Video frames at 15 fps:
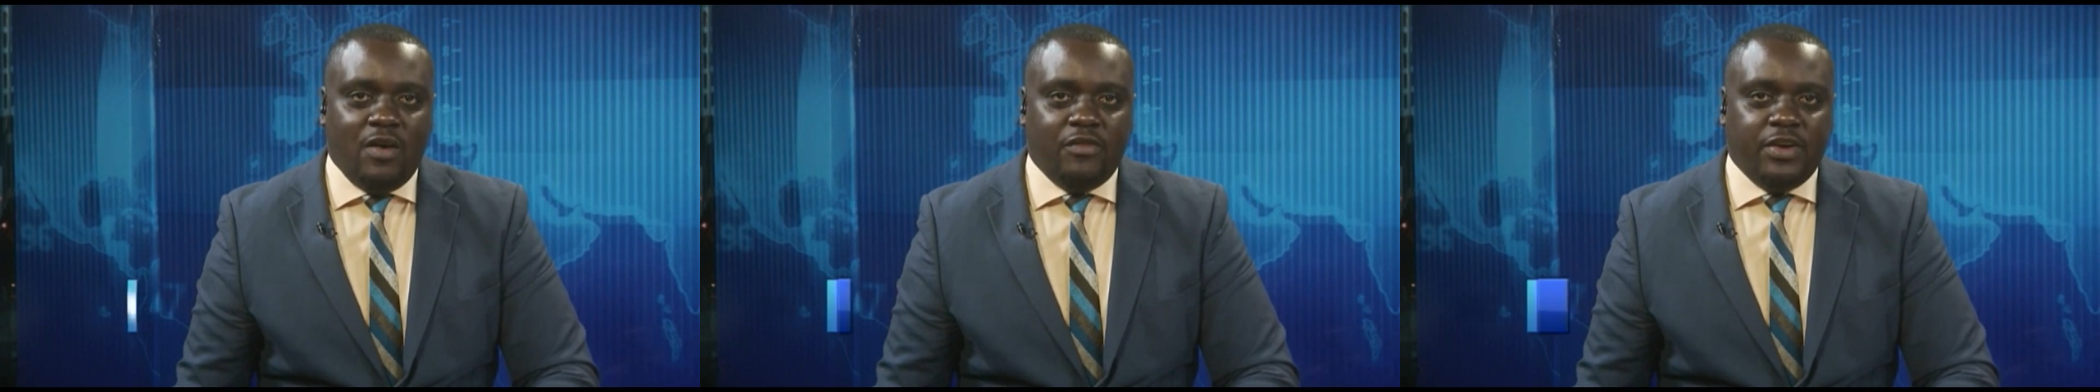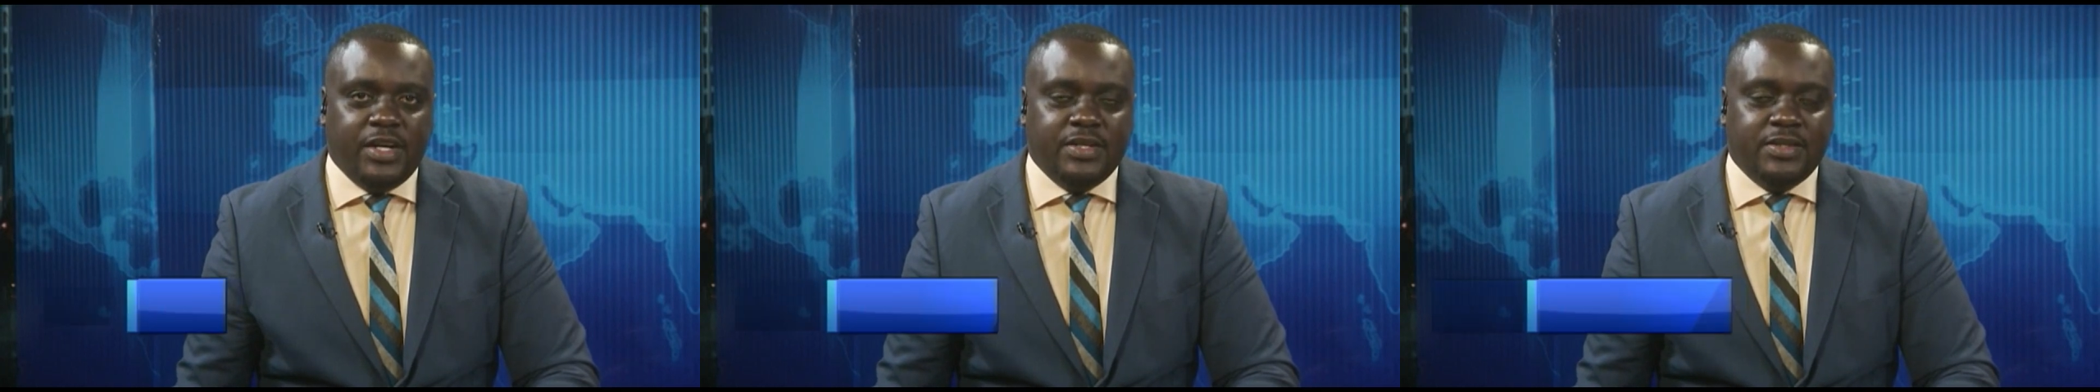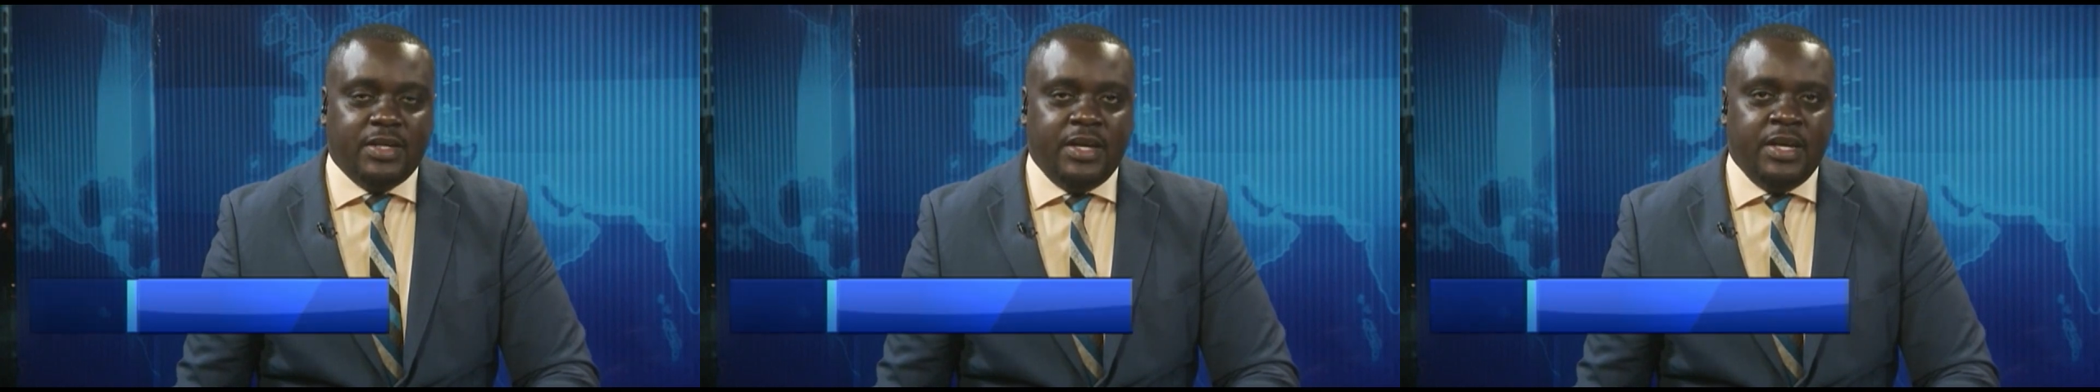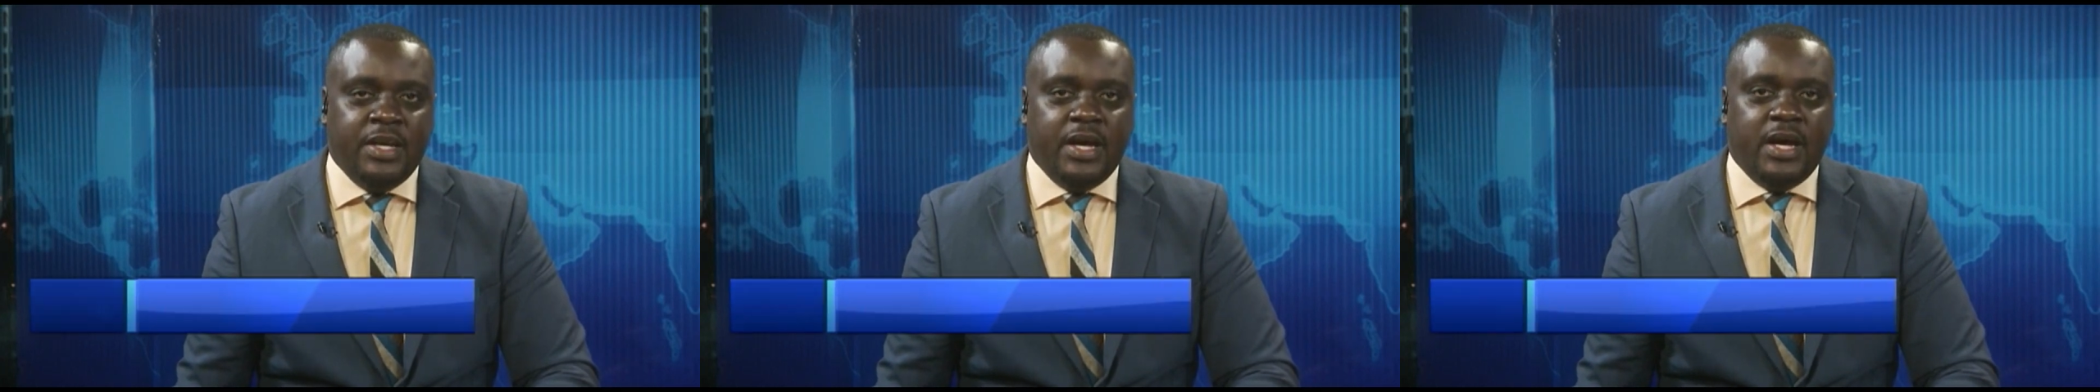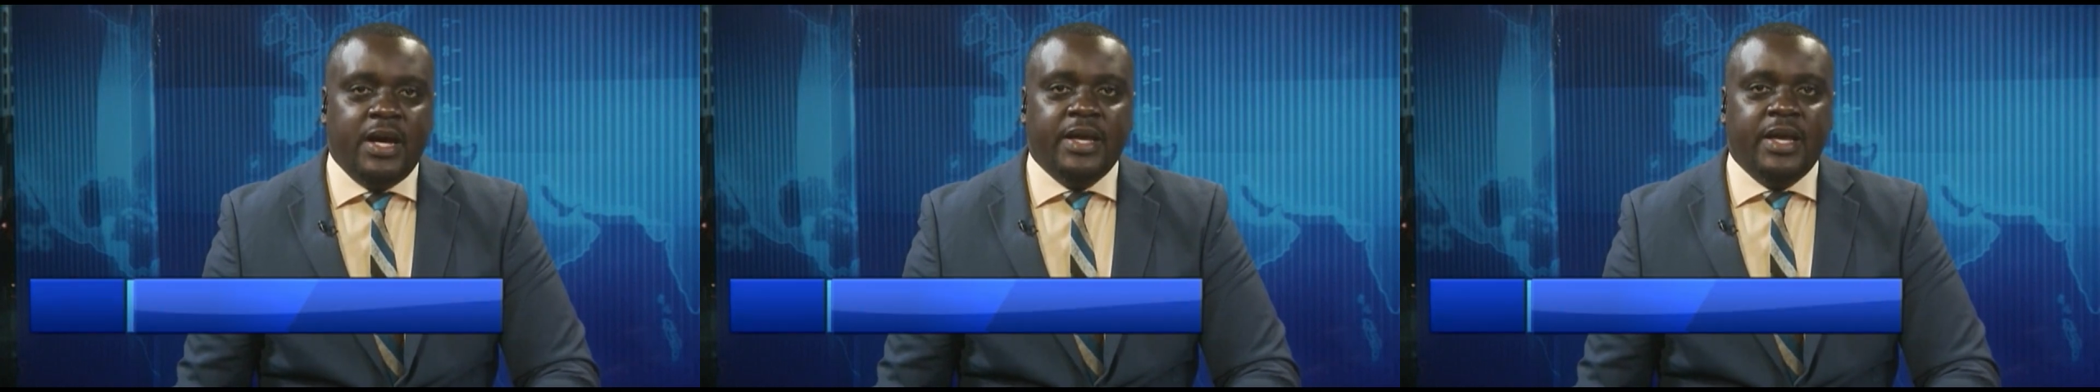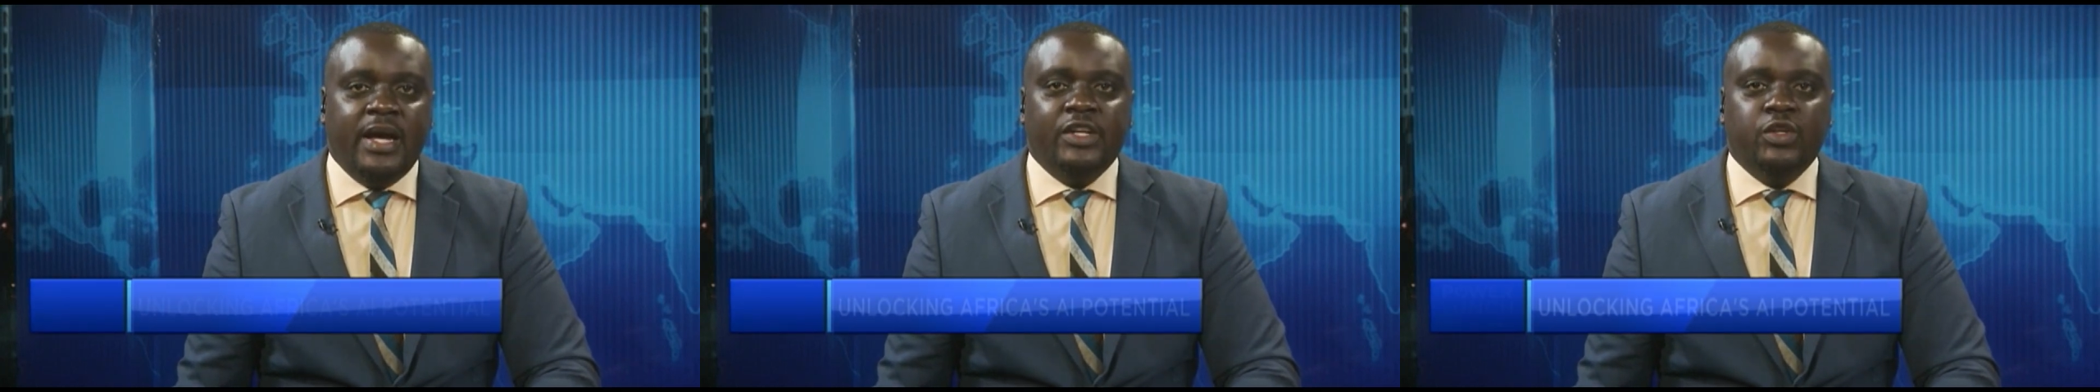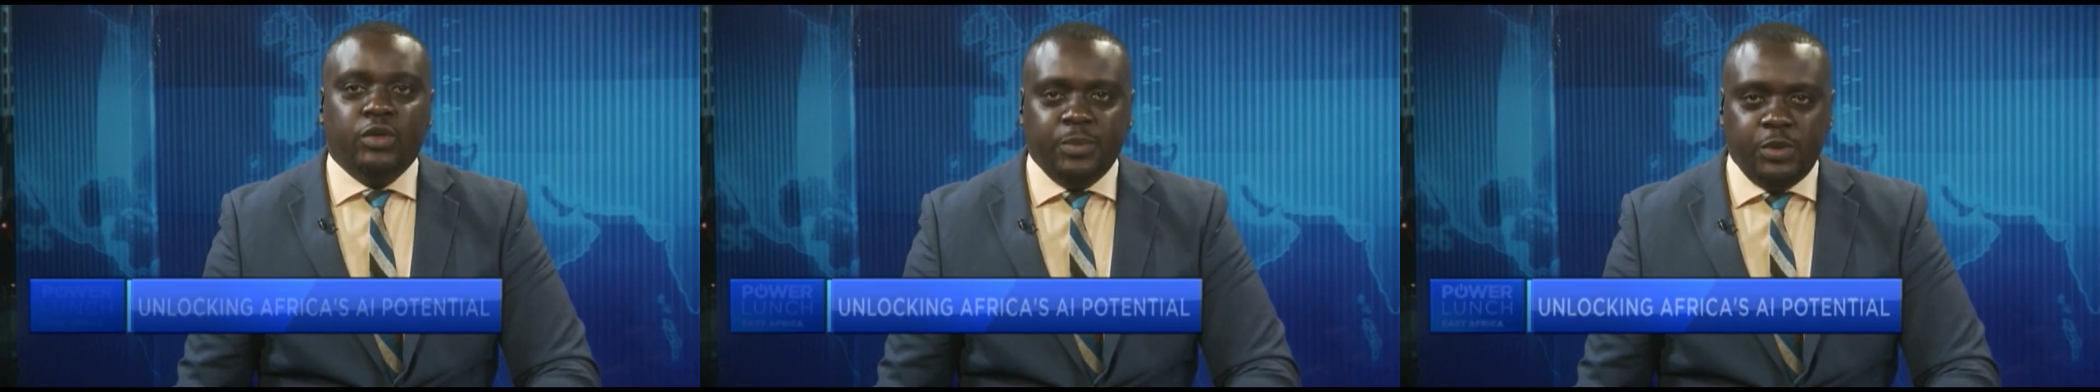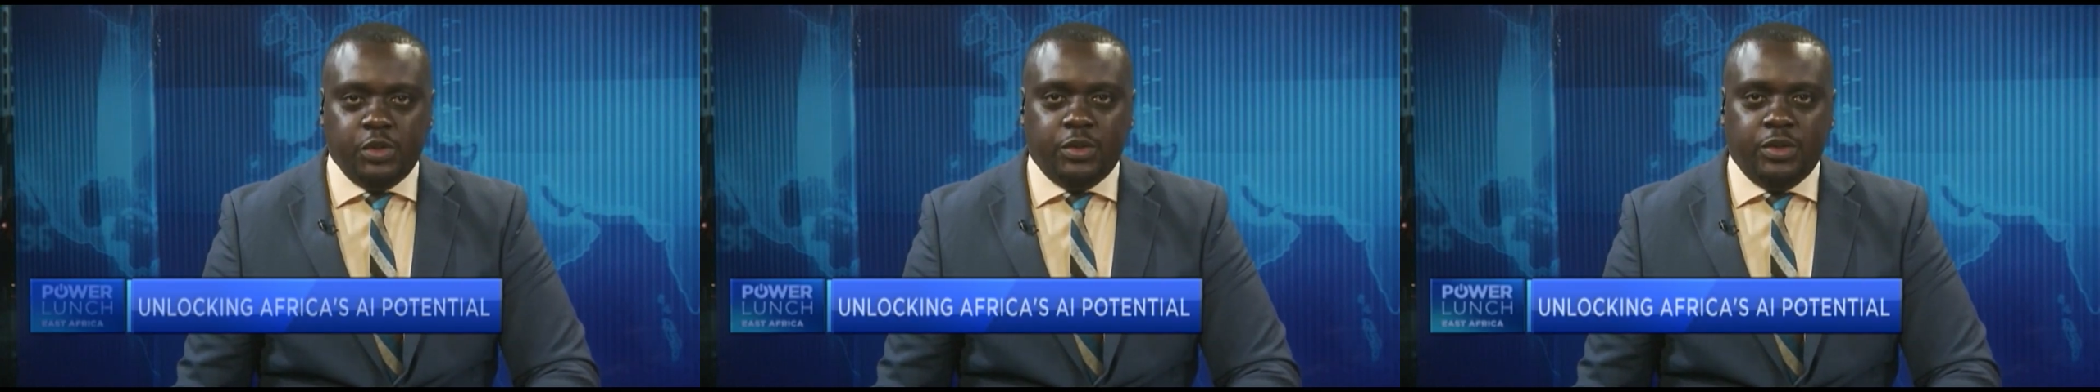Africa's AI
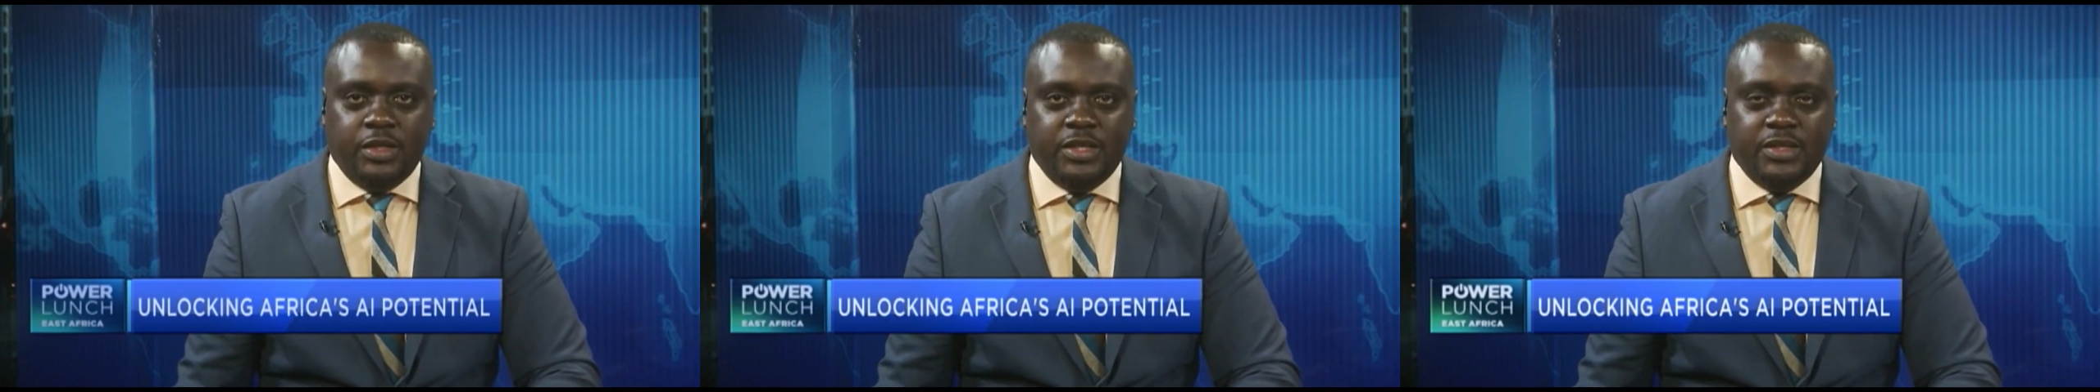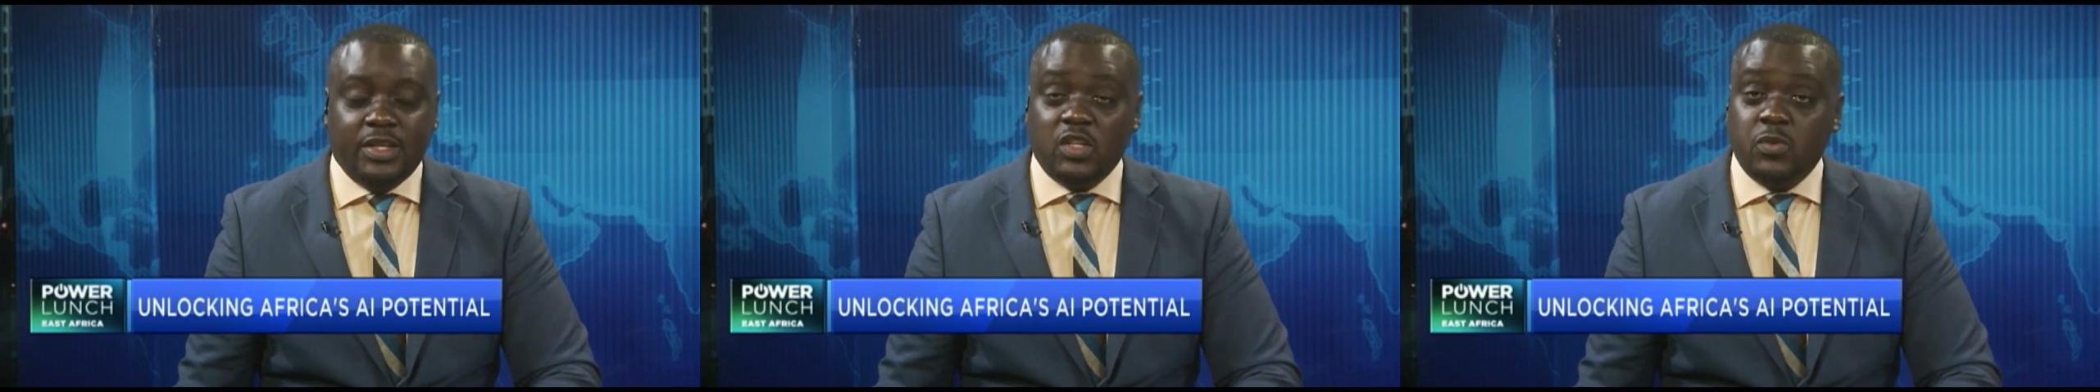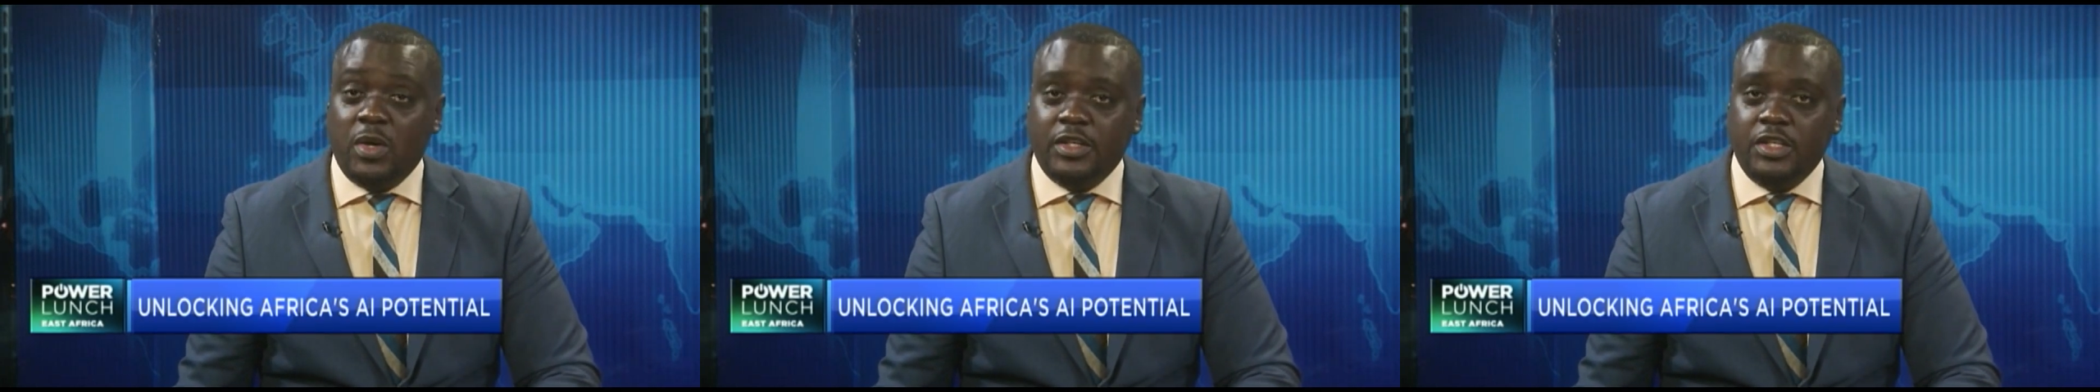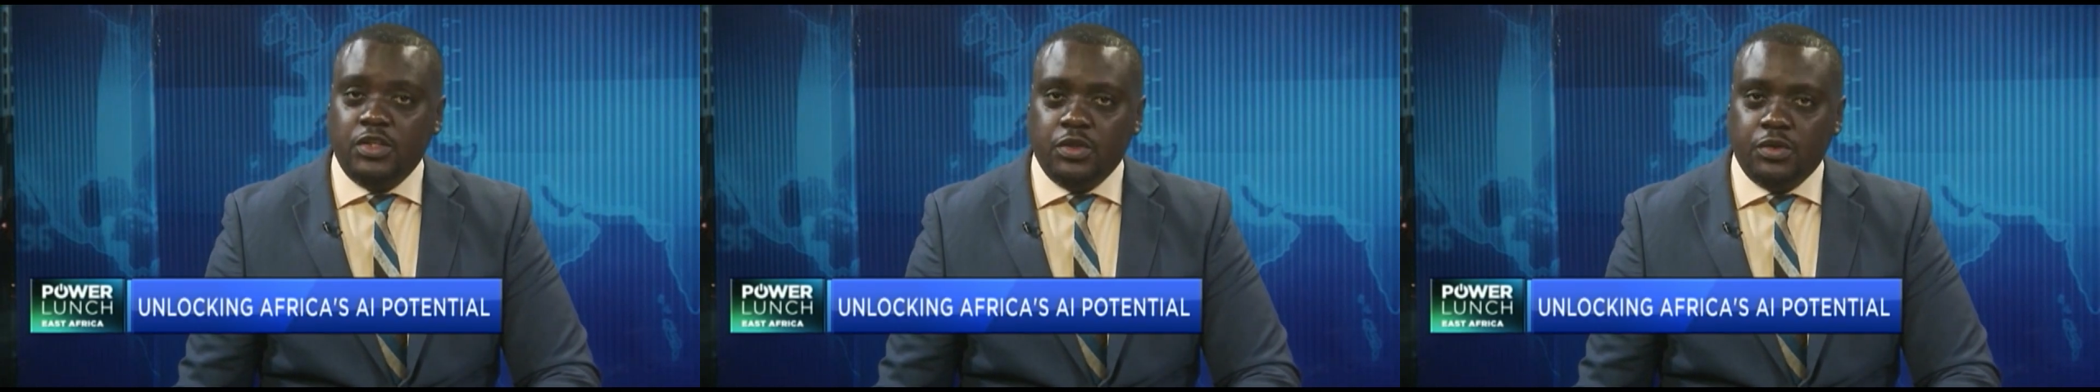adoption is expected